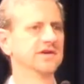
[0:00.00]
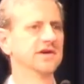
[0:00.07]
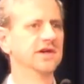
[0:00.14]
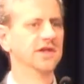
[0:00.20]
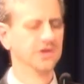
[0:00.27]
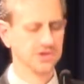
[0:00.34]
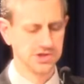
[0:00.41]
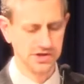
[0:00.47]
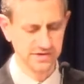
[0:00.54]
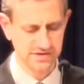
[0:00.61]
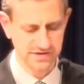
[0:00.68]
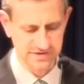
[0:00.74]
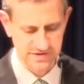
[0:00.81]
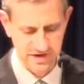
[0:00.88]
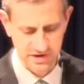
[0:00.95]
Jesus
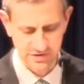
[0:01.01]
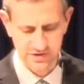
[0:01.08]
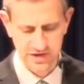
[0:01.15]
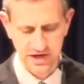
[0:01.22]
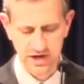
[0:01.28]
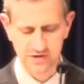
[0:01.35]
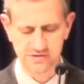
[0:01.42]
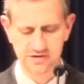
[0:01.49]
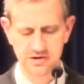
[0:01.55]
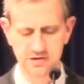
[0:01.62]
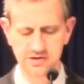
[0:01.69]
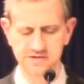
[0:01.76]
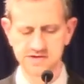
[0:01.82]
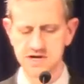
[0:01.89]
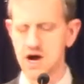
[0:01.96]
said that the answer
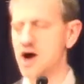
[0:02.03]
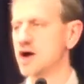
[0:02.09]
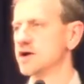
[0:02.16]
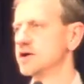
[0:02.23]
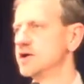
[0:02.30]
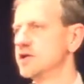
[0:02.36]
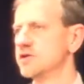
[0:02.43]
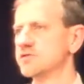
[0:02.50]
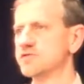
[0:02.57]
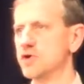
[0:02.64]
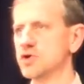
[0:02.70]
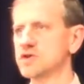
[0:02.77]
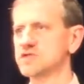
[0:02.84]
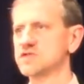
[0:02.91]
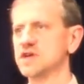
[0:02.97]
is not
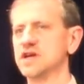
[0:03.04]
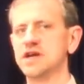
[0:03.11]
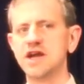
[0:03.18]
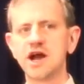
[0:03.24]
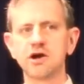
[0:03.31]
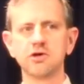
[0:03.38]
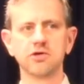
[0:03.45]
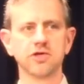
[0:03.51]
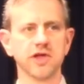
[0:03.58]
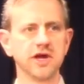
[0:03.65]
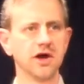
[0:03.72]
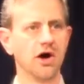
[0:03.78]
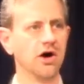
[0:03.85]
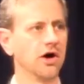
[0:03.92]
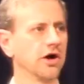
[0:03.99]
focusing narrowly
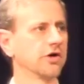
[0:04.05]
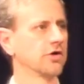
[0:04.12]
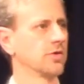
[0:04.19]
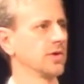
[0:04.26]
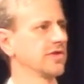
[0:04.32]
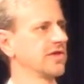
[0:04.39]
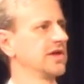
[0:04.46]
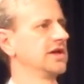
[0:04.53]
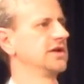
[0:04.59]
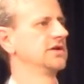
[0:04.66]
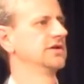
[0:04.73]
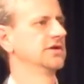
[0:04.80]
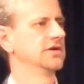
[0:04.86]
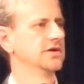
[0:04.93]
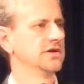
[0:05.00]
on or
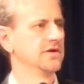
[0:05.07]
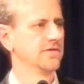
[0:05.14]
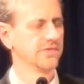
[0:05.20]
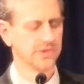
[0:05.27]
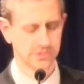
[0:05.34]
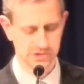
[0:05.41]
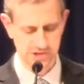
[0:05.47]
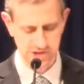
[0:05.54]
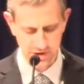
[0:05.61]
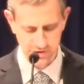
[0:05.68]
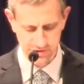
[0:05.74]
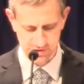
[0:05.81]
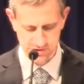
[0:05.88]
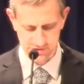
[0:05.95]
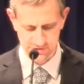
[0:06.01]
within those
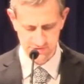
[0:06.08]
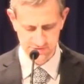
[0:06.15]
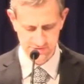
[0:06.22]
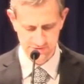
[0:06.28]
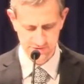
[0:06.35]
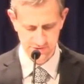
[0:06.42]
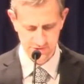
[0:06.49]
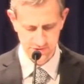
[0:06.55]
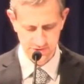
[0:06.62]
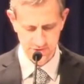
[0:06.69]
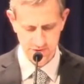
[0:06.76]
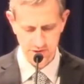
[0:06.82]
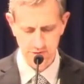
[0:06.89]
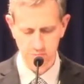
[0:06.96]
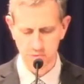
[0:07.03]
challenges,
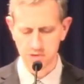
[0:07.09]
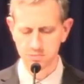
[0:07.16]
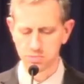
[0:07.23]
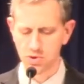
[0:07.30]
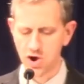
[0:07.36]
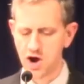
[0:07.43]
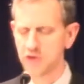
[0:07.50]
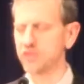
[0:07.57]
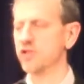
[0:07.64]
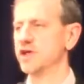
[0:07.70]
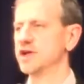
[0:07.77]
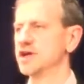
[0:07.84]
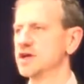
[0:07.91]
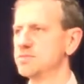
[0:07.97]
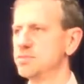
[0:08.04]
but broadly
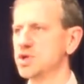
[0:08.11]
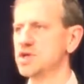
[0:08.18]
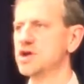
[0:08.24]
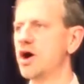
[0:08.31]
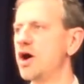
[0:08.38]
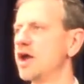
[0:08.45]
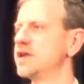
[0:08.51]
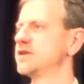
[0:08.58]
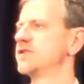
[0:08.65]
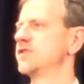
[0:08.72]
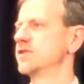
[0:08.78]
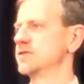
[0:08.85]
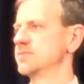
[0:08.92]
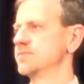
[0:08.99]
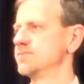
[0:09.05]
and beyond
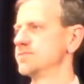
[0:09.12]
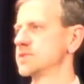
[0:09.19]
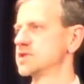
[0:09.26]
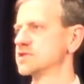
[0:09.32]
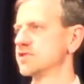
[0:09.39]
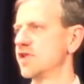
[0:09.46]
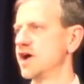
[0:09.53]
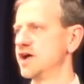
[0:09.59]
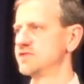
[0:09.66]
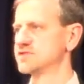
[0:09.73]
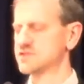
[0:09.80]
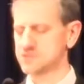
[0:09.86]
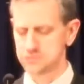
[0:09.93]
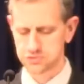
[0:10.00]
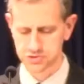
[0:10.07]
them to
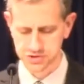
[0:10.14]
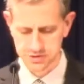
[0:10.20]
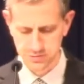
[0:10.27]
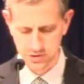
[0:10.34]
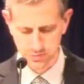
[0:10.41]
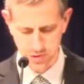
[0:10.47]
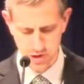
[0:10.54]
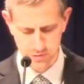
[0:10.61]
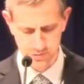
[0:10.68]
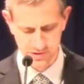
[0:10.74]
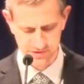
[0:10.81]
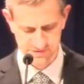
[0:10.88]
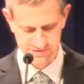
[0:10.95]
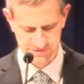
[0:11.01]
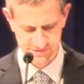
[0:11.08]
life's ultimate
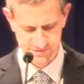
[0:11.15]
purpose.